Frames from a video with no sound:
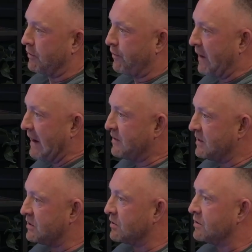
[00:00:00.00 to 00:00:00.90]
5
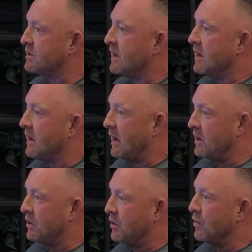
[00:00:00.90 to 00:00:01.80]
sisters
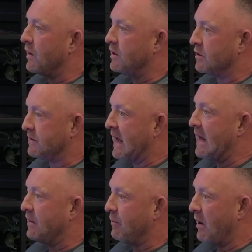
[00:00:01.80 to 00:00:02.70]
and you and your
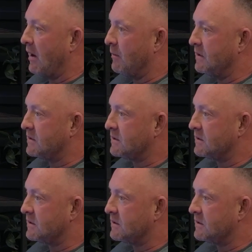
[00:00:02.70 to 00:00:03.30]
dad in the Bahamas?